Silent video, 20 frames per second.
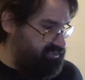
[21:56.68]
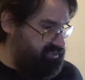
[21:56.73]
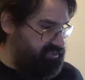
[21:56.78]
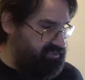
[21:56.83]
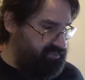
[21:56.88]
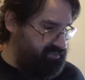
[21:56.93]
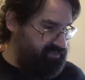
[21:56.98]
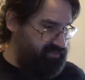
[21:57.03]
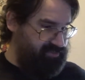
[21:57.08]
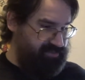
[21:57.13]

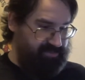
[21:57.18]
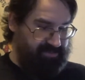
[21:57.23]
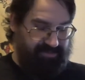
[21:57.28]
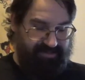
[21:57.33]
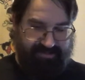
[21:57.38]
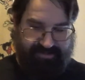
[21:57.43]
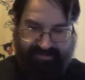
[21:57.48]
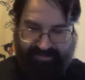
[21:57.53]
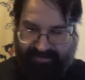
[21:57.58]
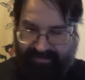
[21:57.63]

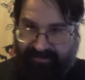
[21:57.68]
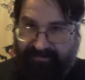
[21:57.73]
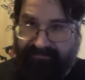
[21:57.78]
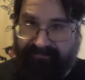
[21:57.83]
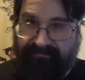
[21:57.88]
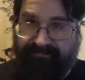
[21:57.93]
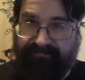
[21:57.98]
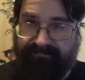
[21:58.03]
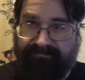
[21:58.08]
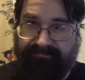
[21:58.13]

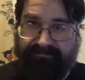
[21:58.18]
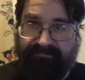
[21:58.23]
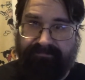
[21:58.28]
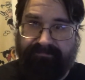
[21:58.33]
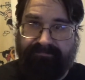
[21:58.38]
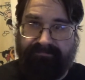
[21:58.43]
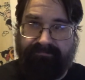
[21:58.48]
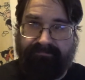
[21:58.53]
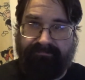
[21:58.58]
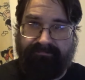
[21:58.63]

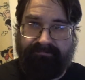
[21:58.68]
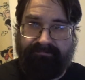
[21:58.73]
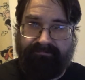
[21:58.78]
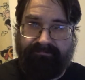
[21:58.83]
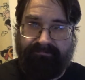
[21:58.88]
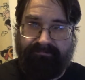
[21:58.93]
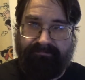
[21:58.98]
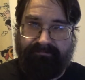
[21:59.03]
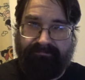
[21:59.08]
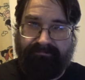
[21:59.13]

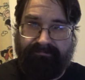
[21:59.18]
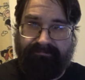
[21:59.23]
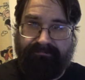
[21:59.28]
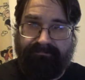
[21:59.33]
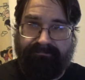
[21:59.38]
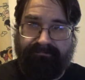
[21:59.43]
Nobody speaks.